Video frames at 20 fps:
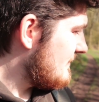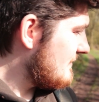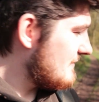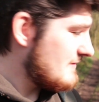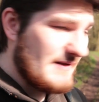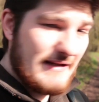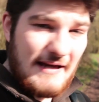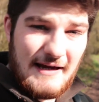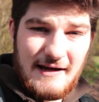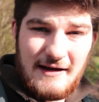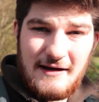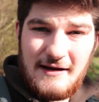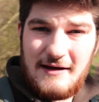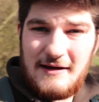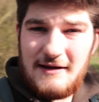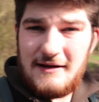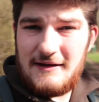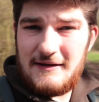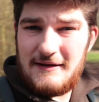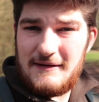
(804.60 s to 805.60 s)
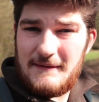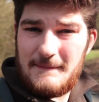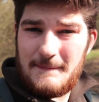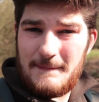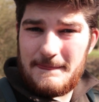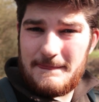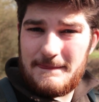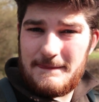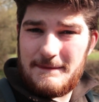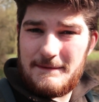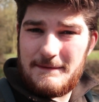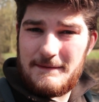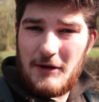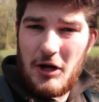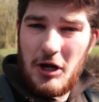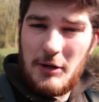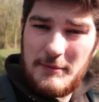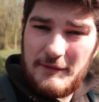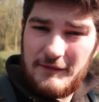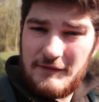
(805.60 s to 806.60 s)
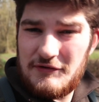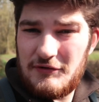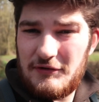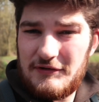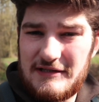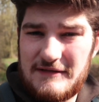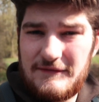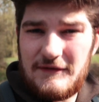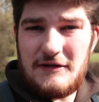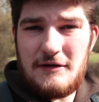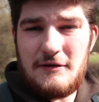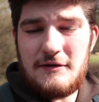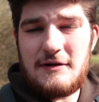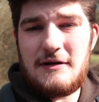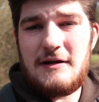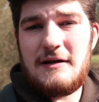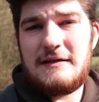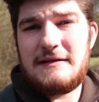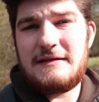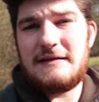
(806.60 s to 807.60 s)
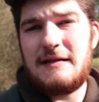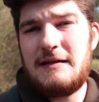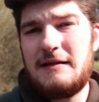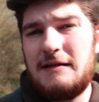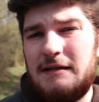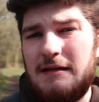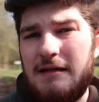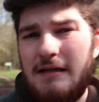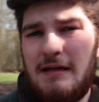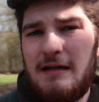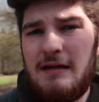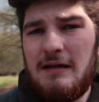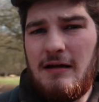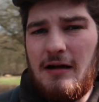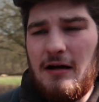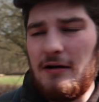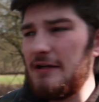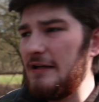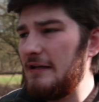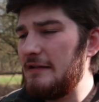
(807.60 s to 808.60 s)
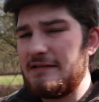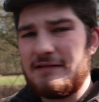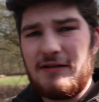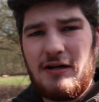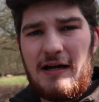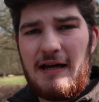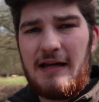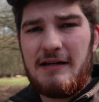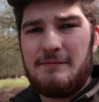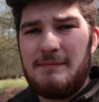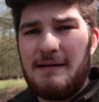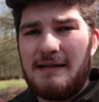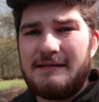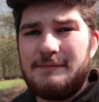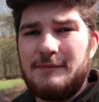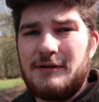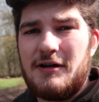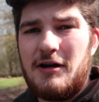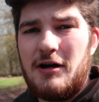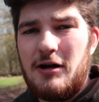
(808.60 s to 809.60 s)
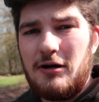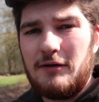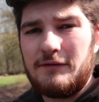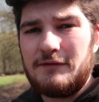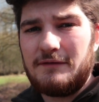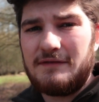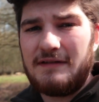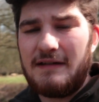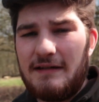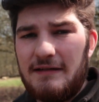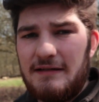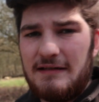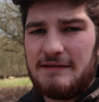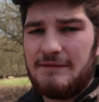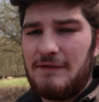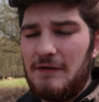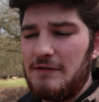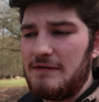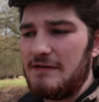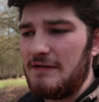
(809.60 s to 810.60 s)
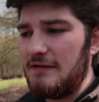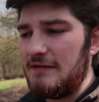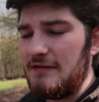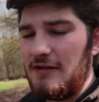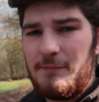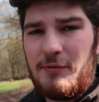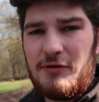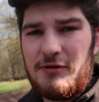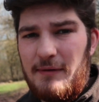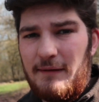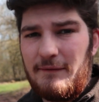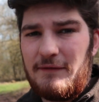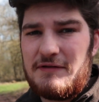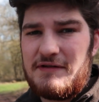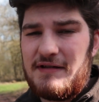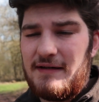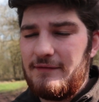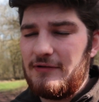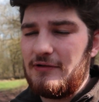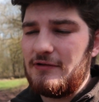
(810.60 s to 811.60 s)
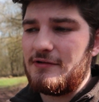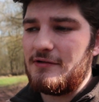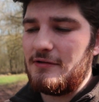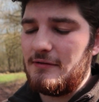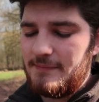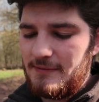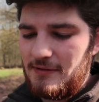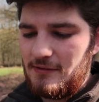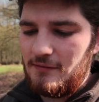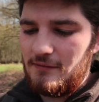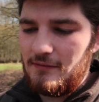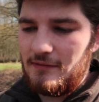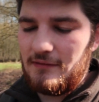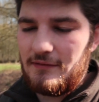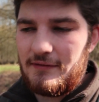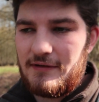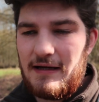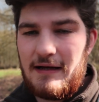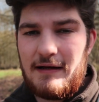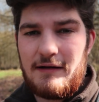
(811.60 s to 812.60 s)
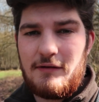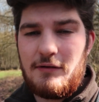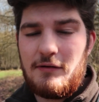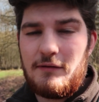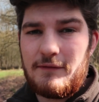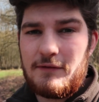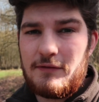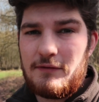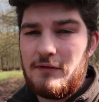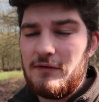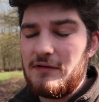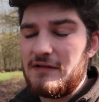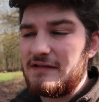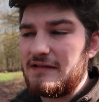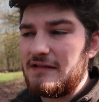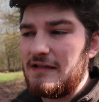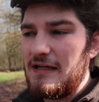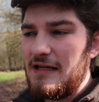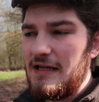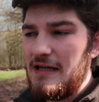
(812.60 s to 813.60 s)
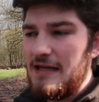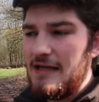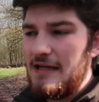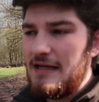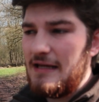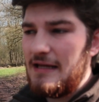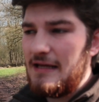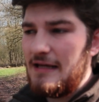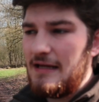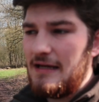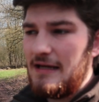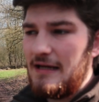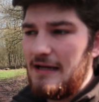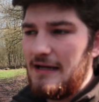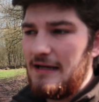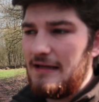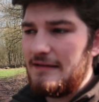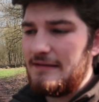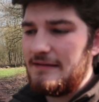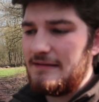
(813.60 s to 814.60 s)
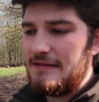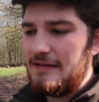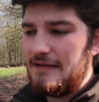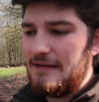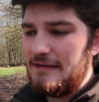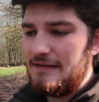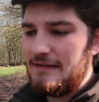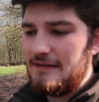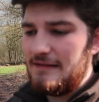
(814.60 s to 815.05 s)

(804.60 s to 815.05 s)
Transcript: So yeah, uh, I hope you've enjoyed this video, guys. I'm going to start heading back to my car after I've taken these photos. I'll put them up for you to have a look up, look at, of course. And